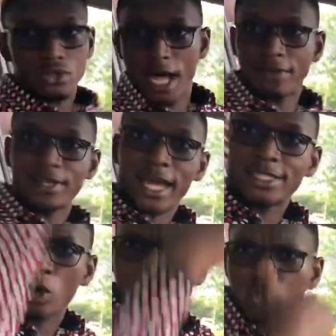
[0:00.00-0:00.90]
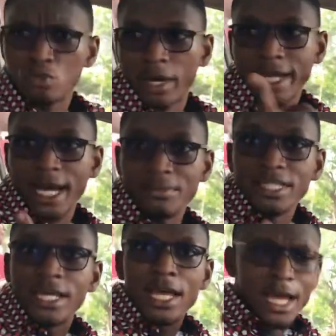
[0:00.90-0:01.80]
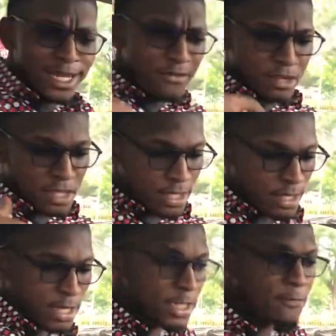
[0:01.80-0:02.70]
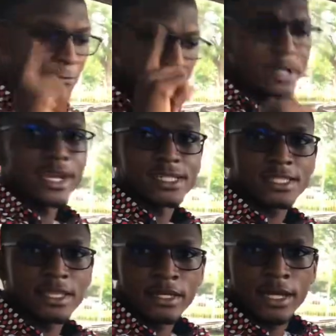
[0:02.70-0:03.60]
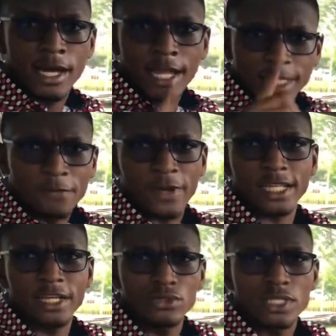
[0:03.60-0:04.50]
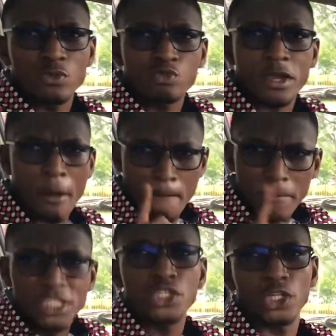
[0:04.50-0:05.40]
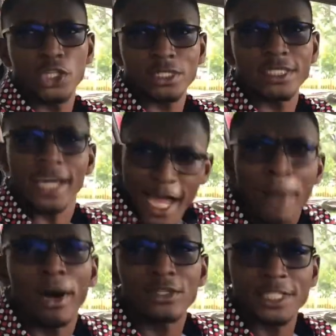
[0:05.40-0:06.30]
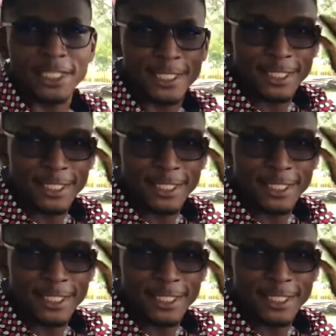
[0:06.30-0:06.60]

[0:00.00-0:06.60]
have light coming to my cabin and everything. It's a very nice thing. I like the fact that Innoson were meticulous about it.